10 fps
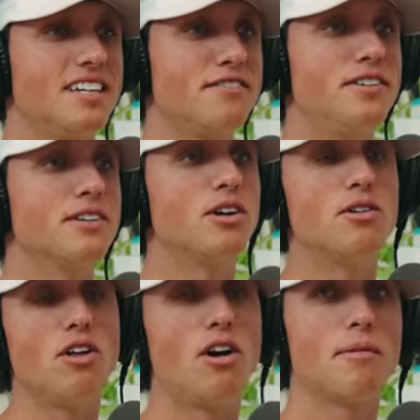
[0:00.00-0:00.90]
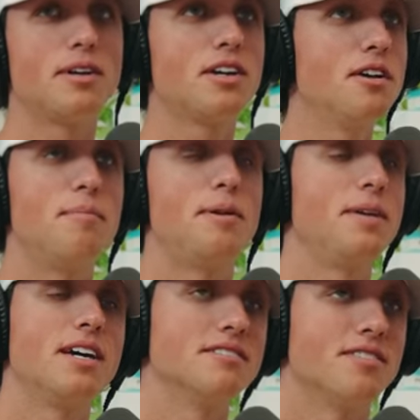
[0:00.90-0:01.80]
like fear of going long and it could have been
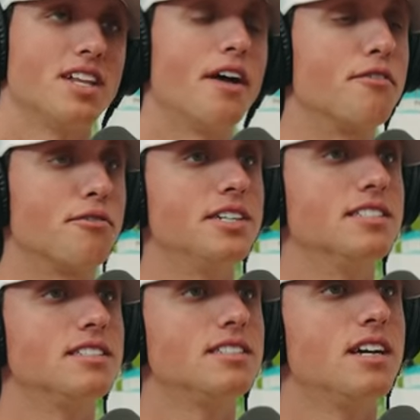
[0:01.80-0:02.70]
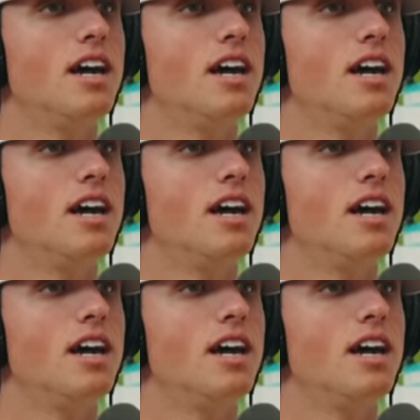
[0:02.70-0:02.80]
because of a lot of reasons